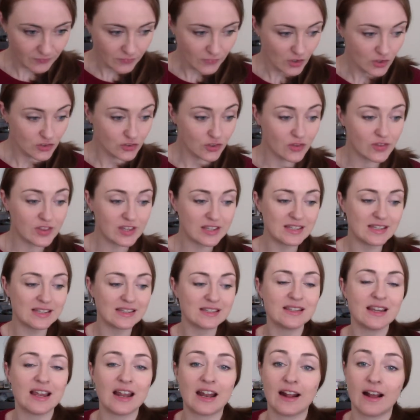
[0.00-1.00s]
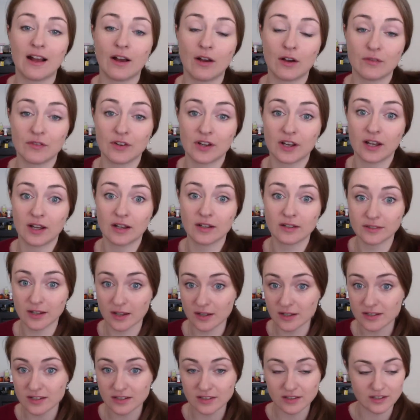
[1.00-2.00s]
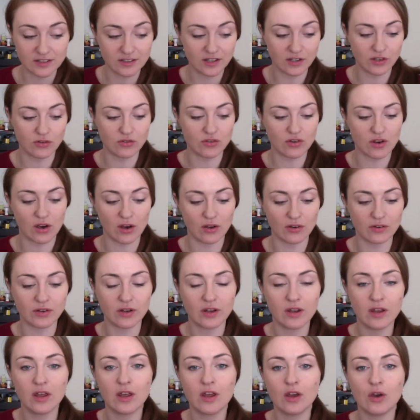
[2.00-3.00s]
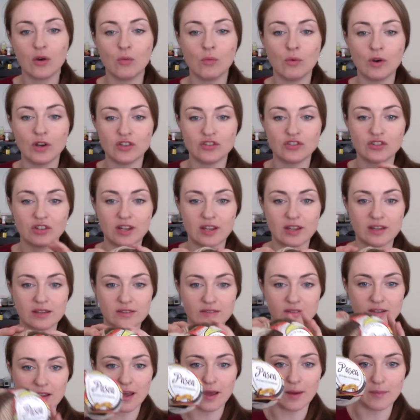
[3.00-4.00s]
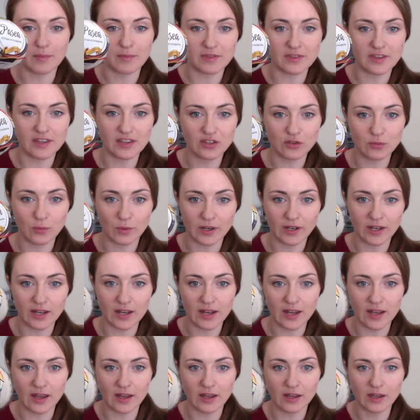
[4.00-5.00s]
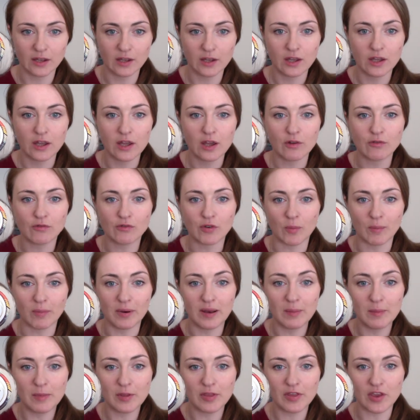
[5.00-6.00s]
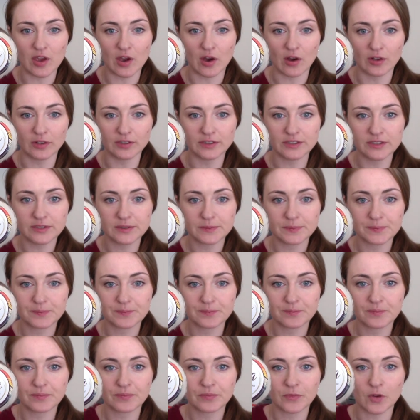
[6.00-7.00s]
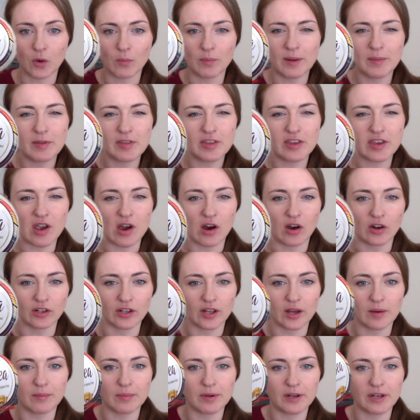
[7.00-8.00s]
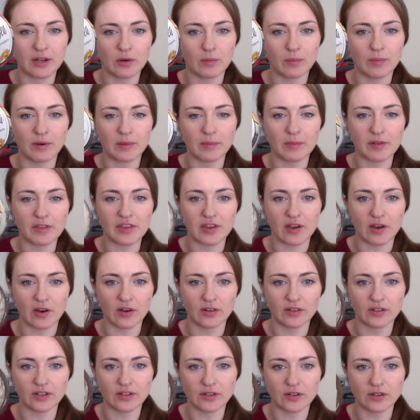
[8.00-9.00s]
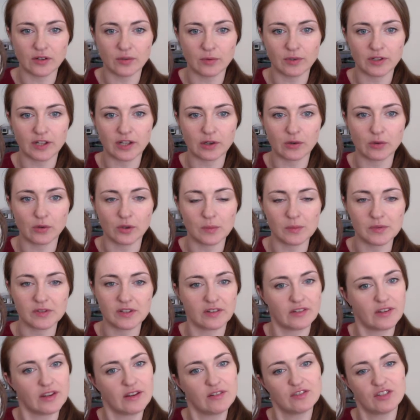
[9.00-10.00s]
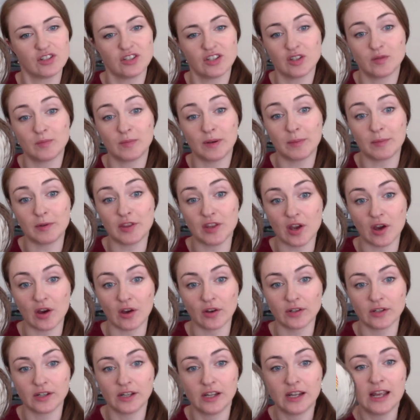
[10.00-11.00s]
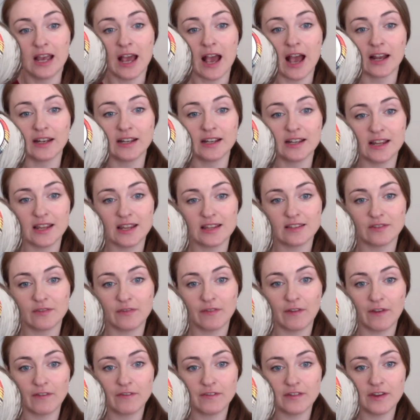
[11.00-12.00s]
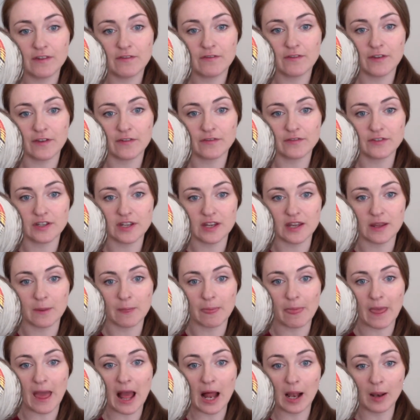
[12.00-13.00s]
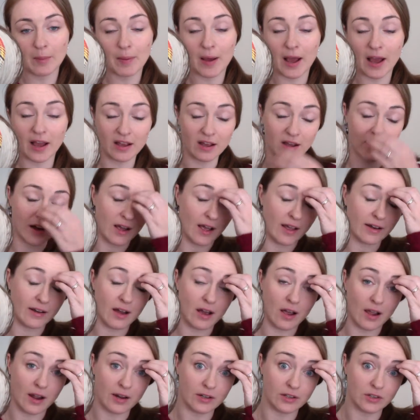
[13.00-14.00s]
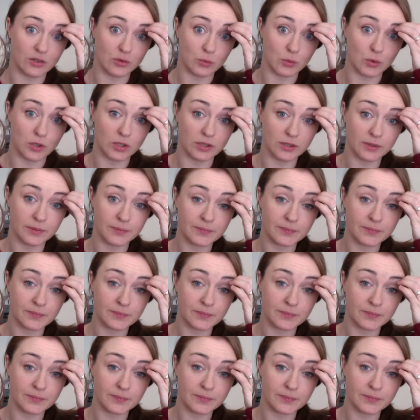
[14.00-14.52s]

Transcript: So this is knit out of another discontinued yarn, which is this one here from Plymouth Yarns. Plymouth Yarn Company, or Plymouth Yarn, I don't know what they call themselves. Here it just says Plymouth Yarn. And it is 50-50 alpaca and Highland wool.